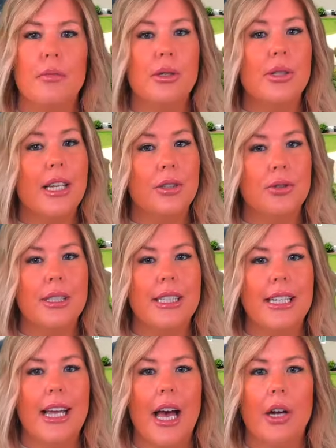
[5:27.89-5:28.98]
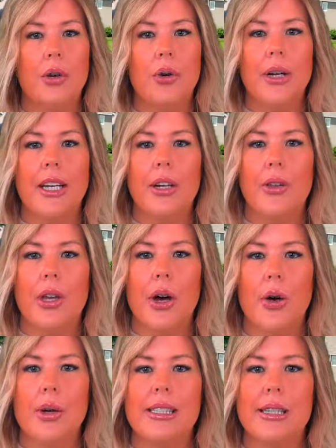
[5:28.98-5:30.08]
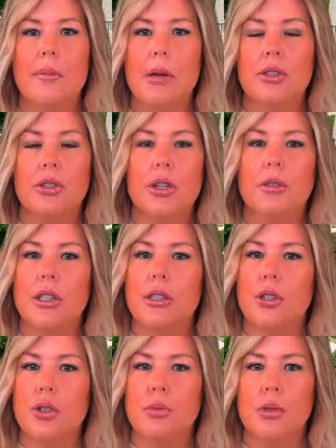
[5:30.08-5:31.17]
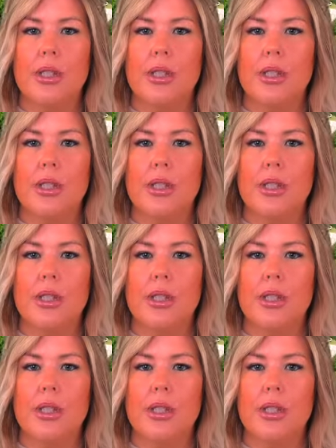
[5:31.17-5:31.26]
most interesting category here, though, is a measure of consumer